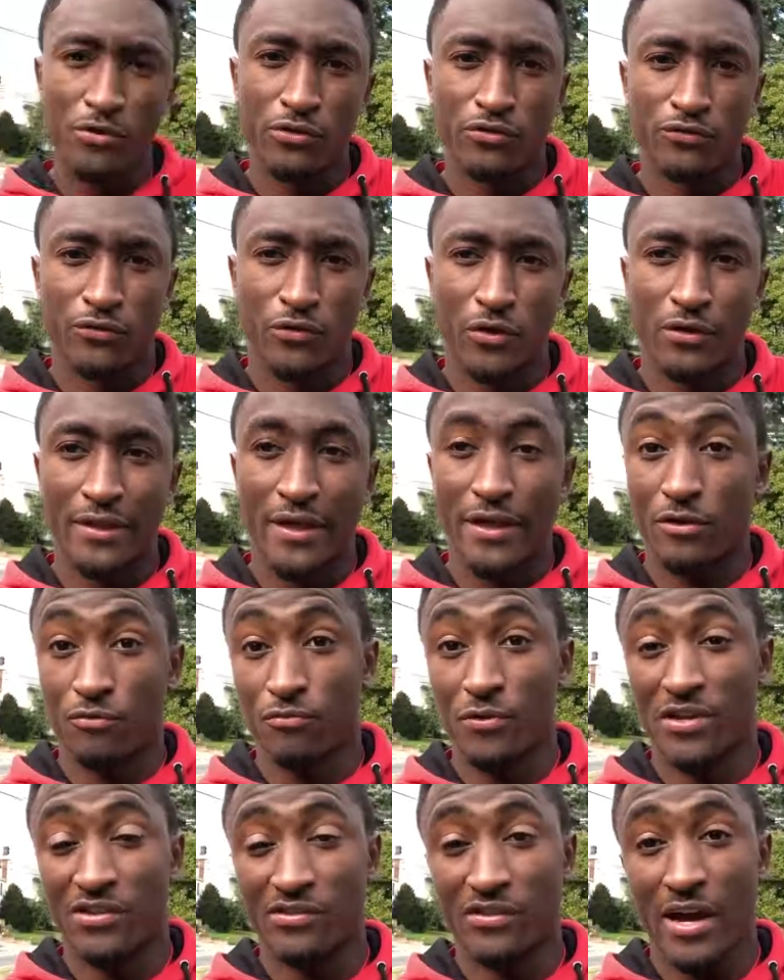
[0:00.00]
front-facing
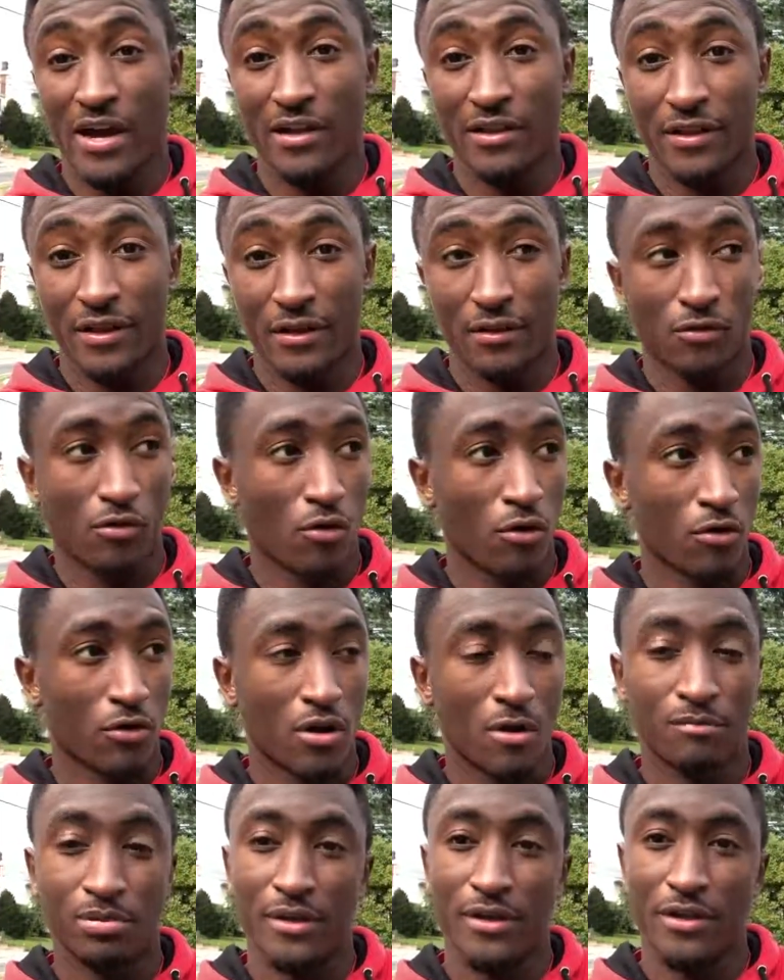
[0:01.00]
camera for
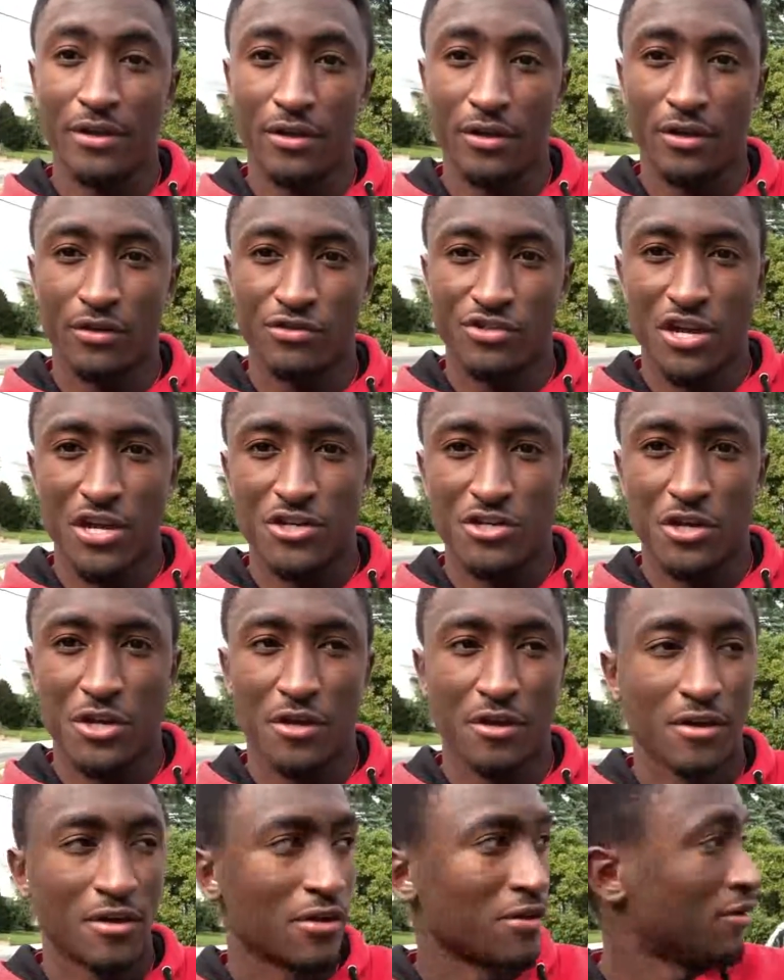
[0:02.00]
video for any
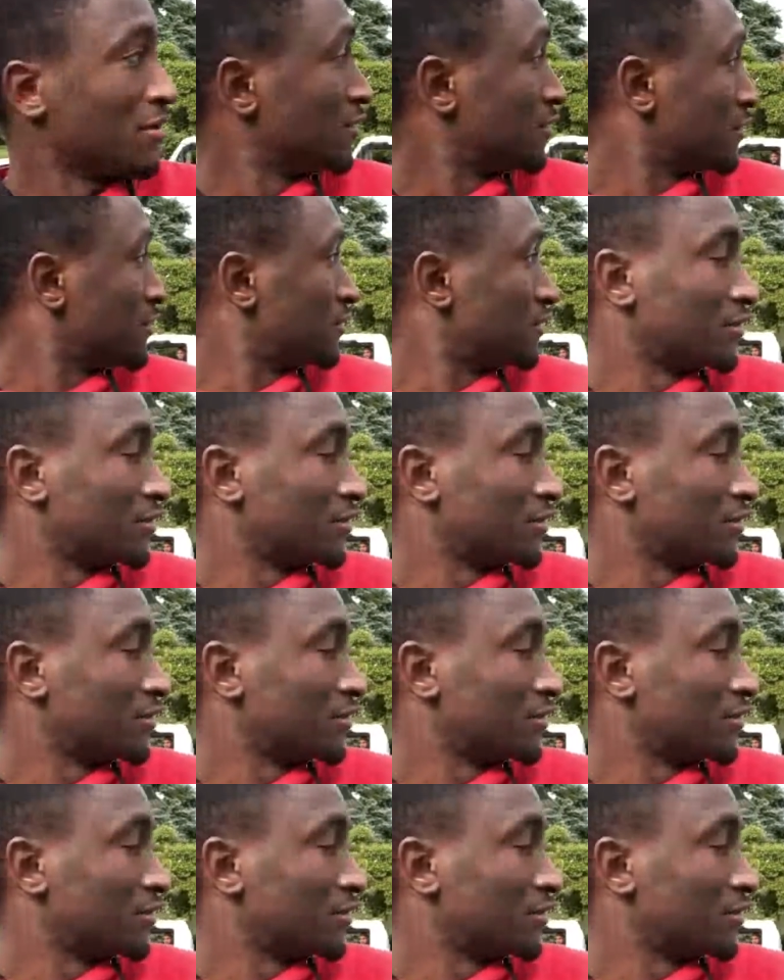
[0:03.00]
smartphone. They've